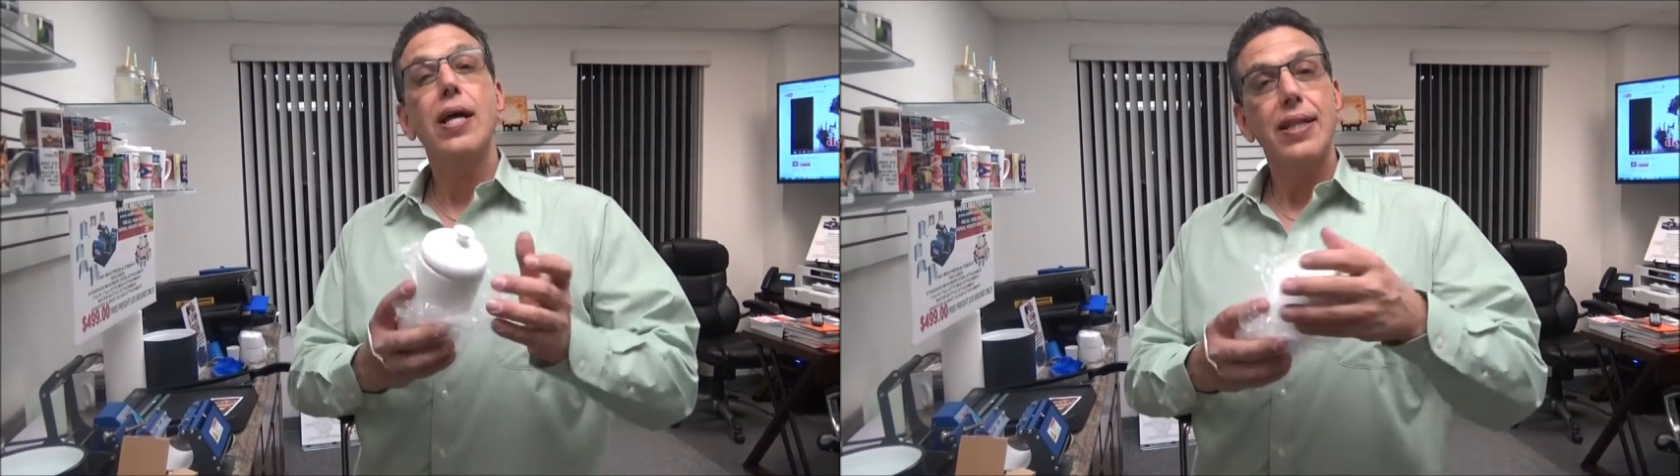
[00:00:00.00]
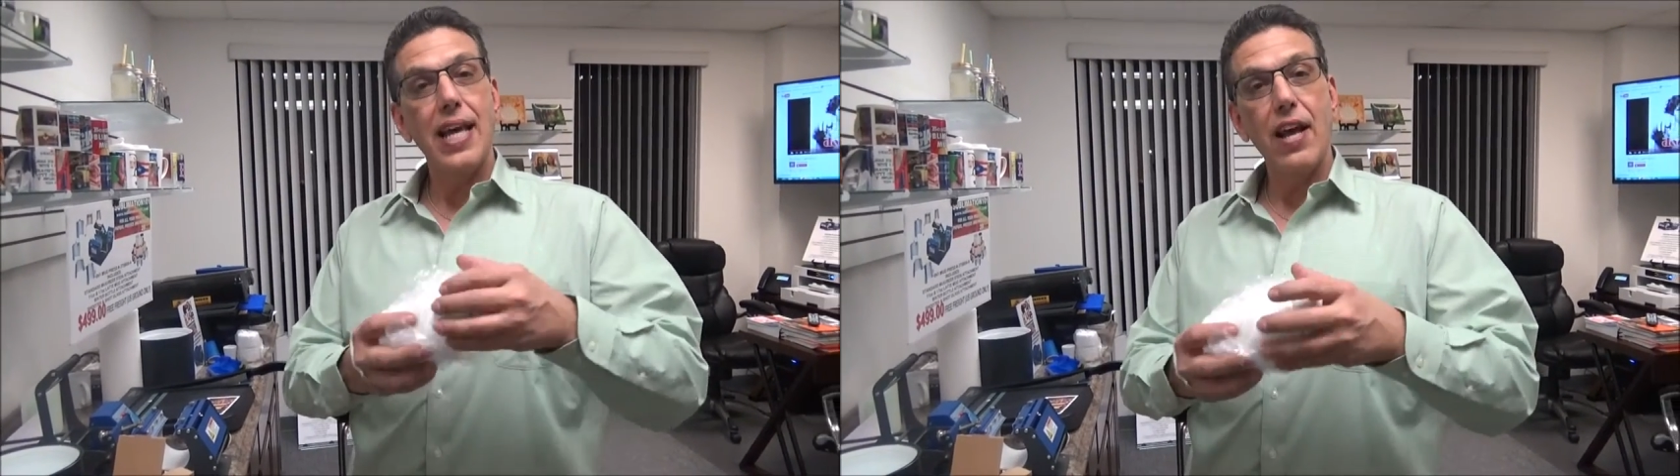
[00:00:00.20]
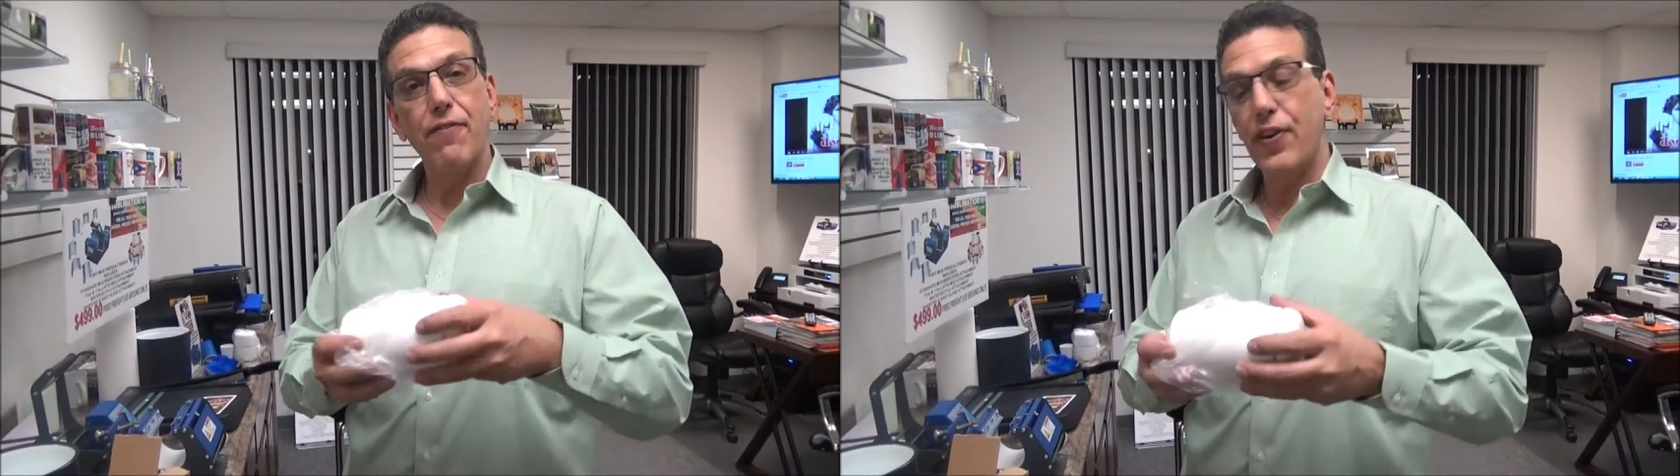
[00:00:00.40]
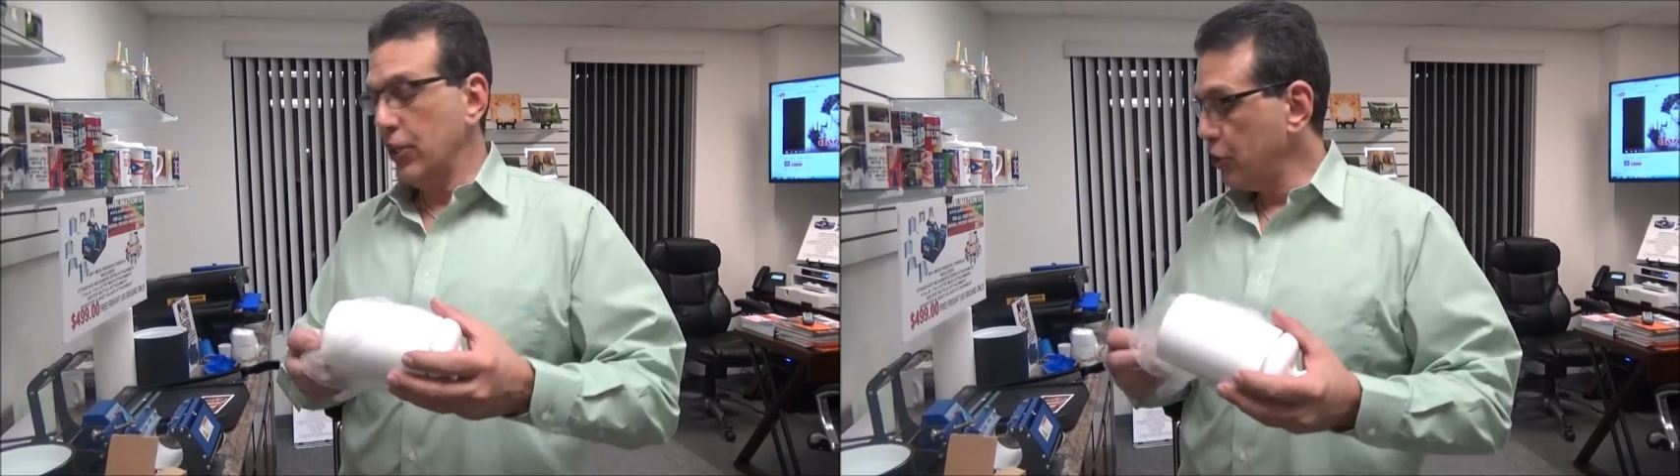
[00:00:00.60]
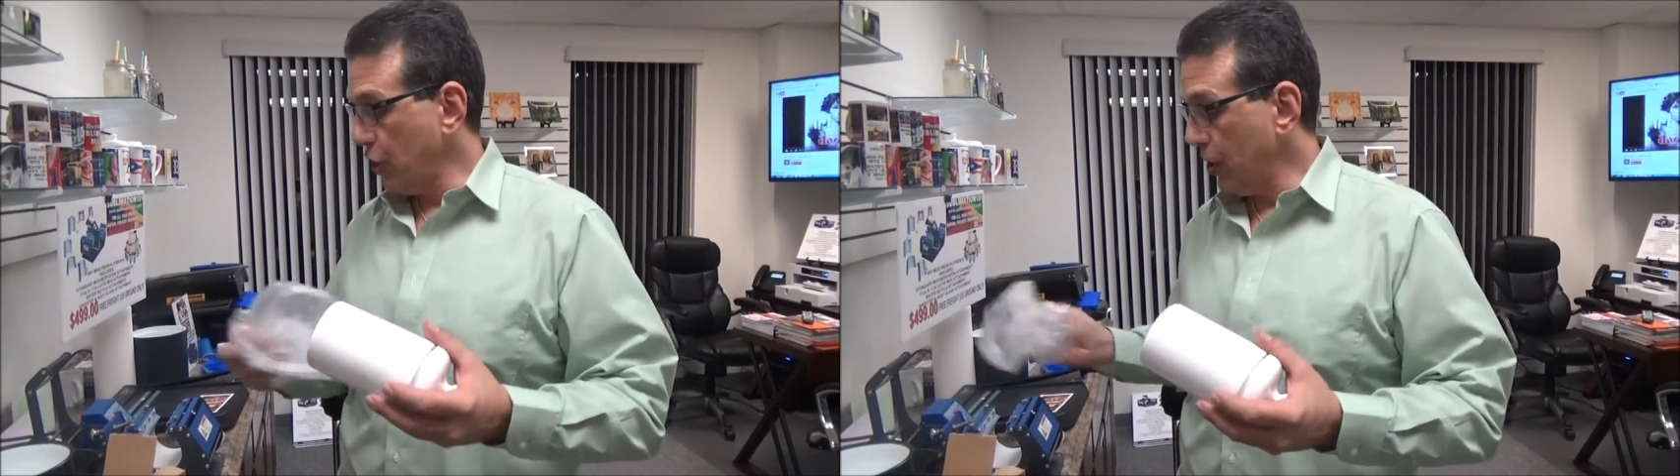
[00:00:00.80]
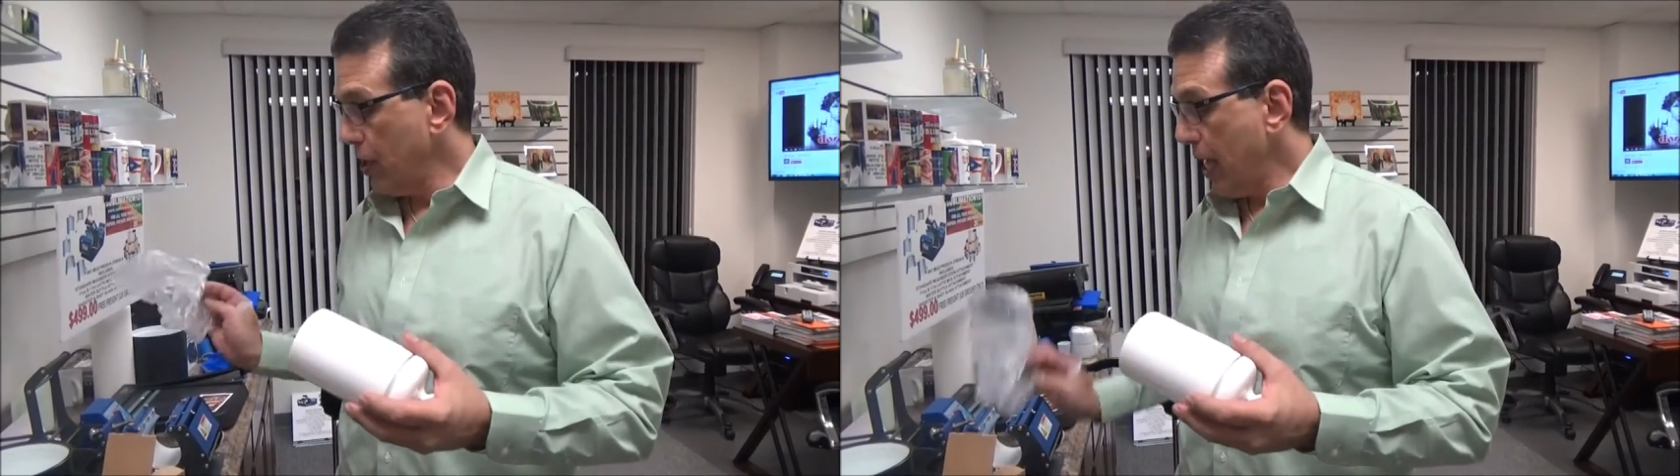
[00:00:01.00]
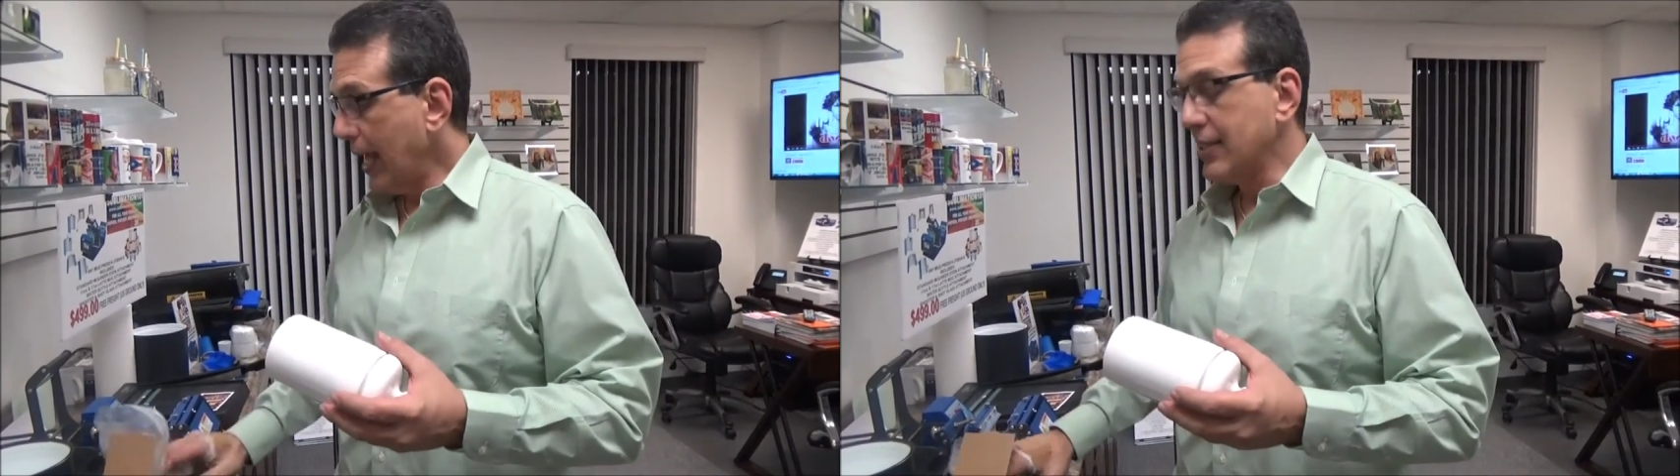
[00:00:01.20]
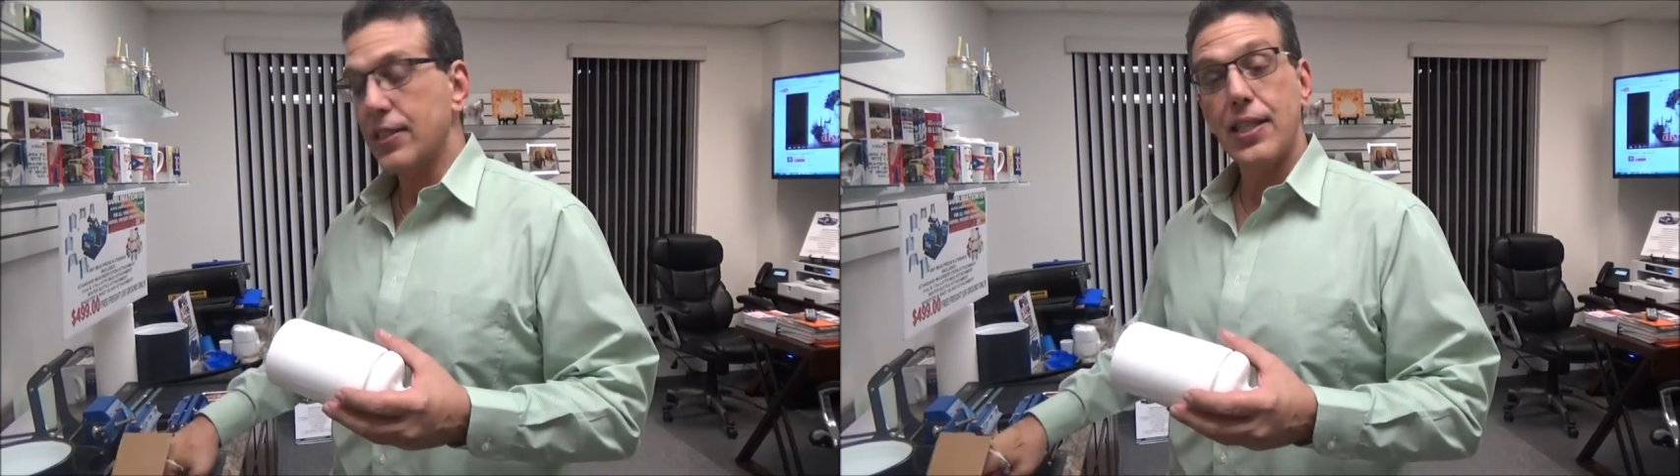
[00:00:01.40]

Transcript: the end finisher, as a